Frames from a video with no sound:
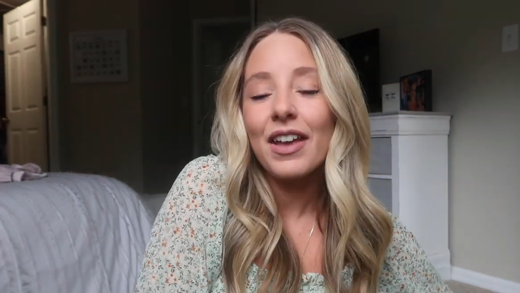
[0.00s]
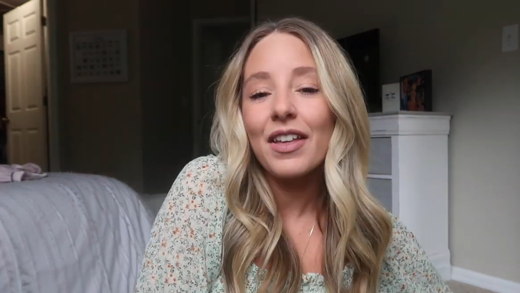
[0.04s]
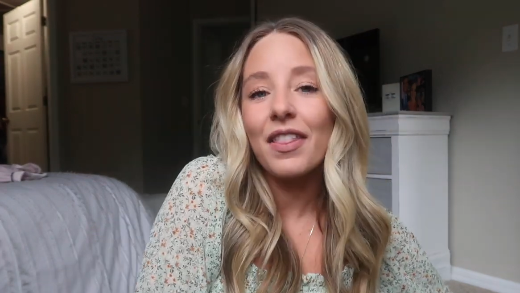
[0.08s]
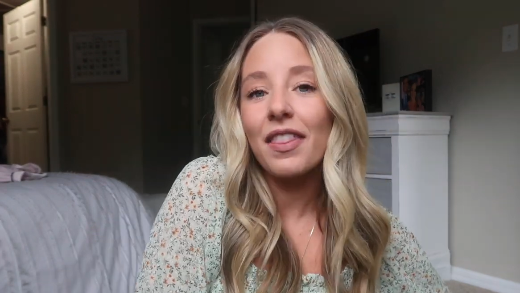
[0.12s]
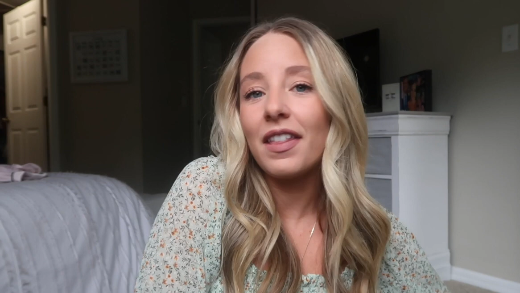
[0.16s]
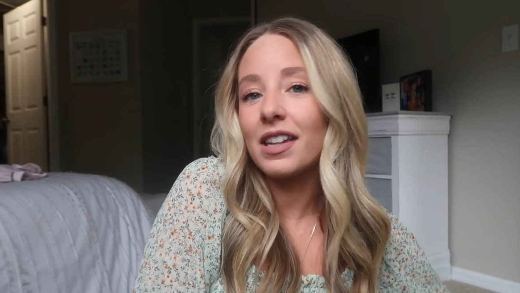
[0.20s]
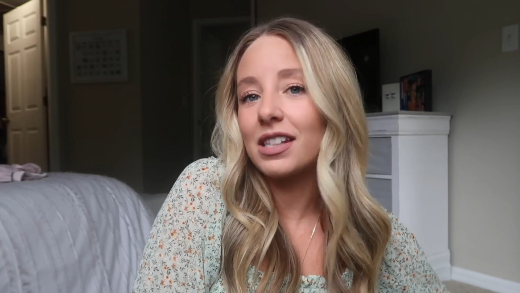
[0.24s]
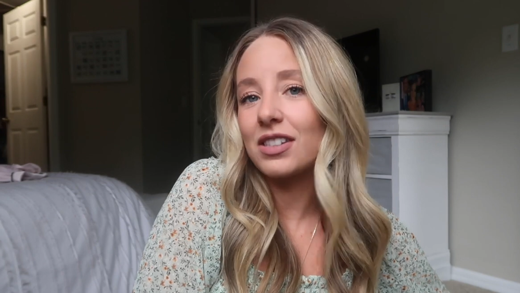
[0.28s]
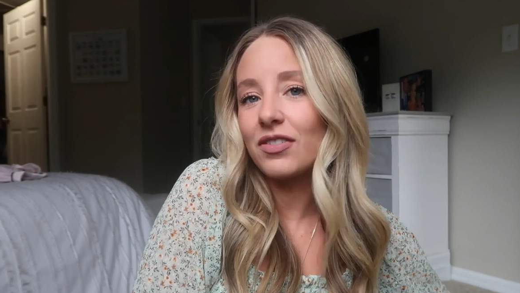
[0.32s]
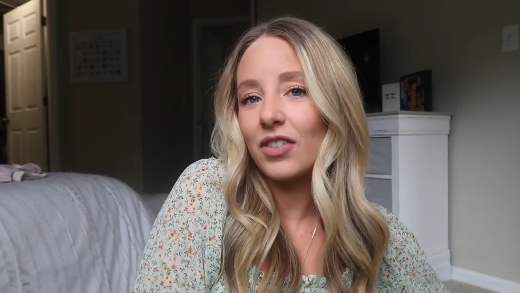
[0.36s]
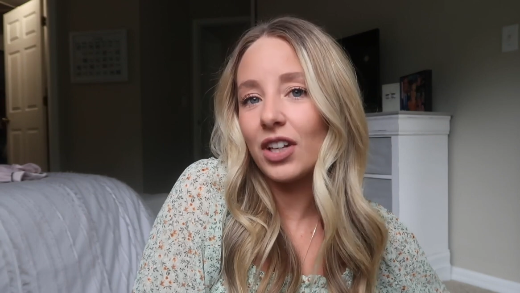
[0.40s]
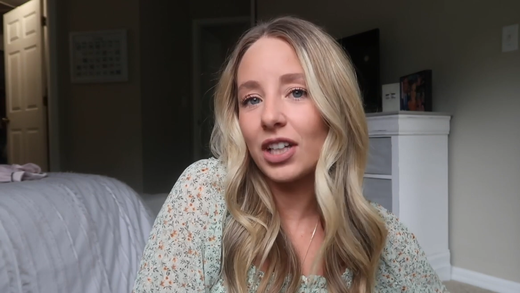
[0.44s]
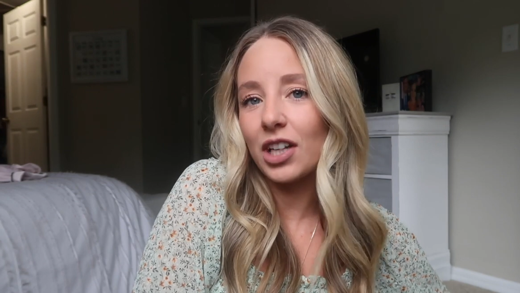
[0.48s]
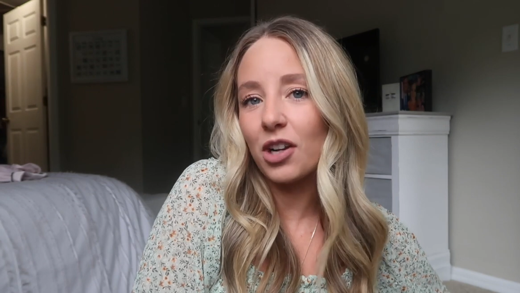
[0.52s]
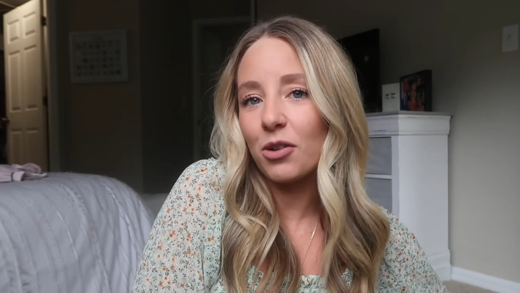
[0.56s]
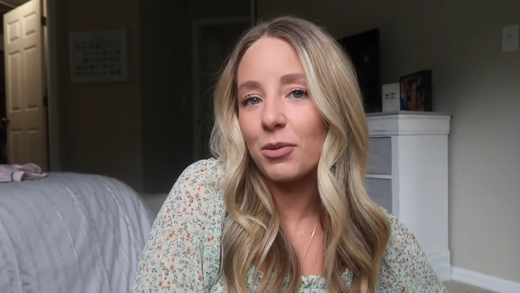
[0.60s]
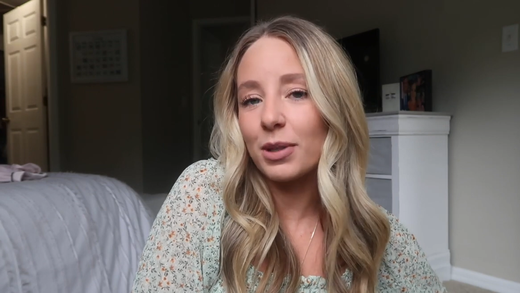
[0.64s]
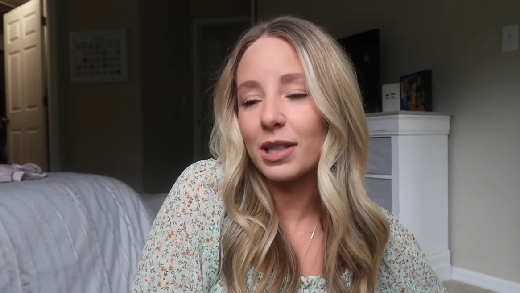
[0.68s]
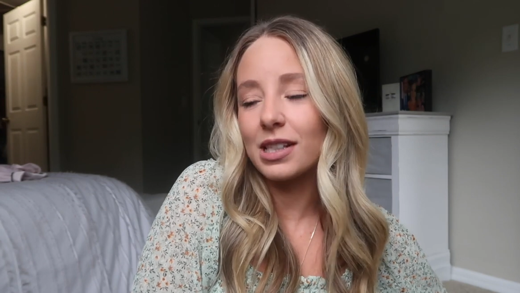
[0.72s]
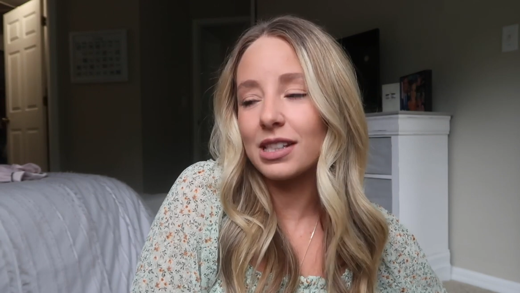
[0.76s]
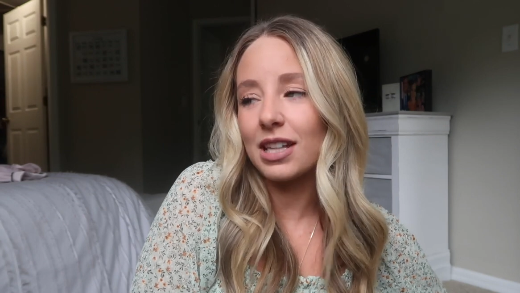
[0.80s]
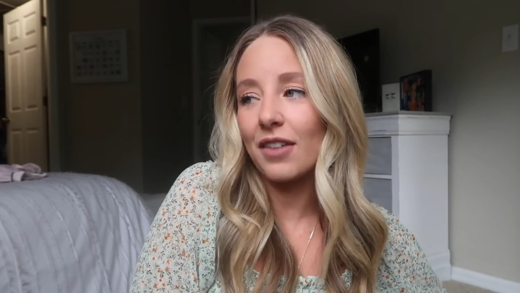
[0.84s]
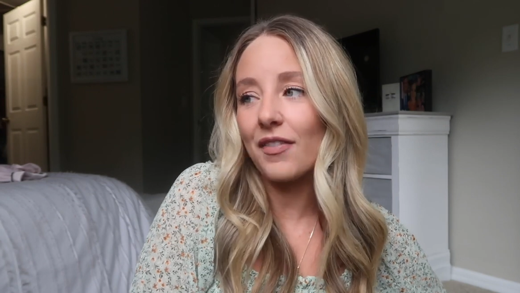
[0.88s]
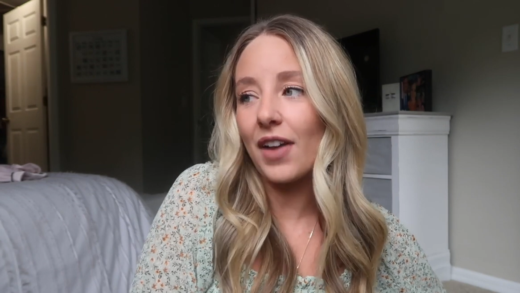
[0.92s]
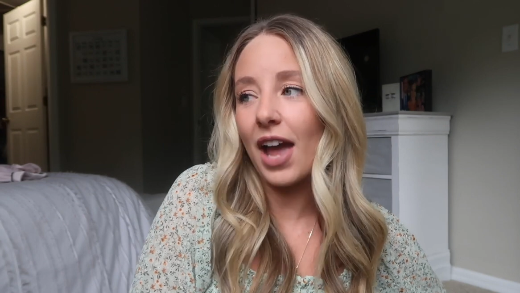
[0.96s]
this video
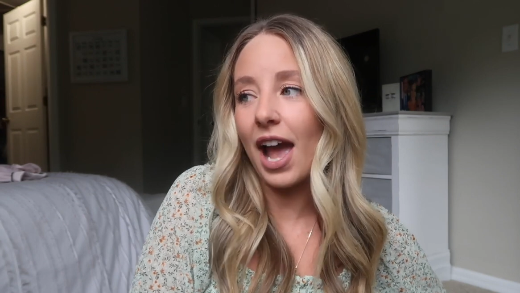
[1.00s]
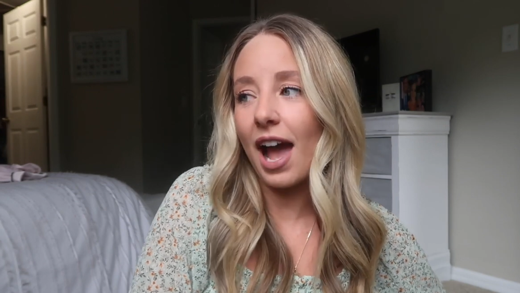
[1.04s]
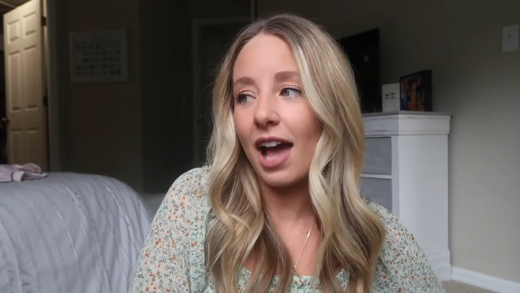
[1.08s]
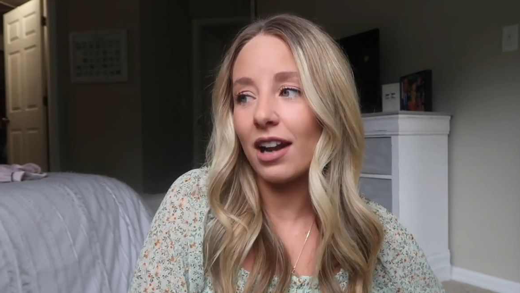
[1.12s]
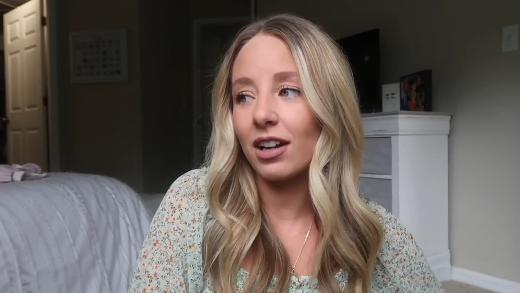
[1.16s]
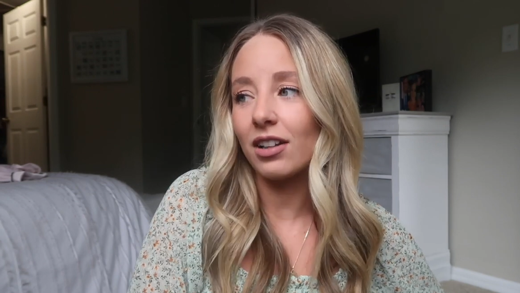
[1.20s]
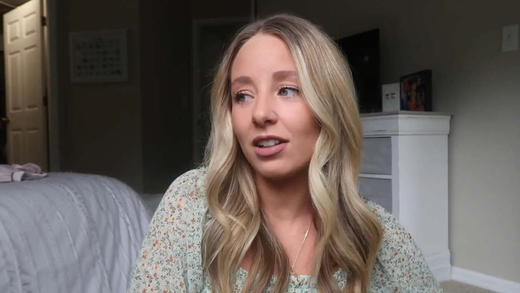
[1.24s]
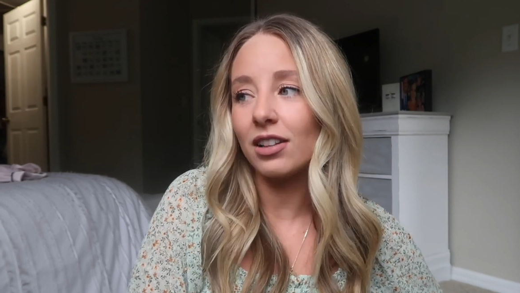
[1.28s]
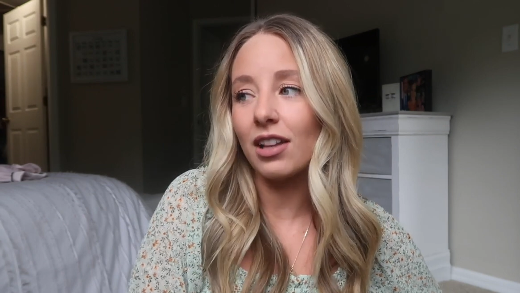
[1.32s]
because I've had a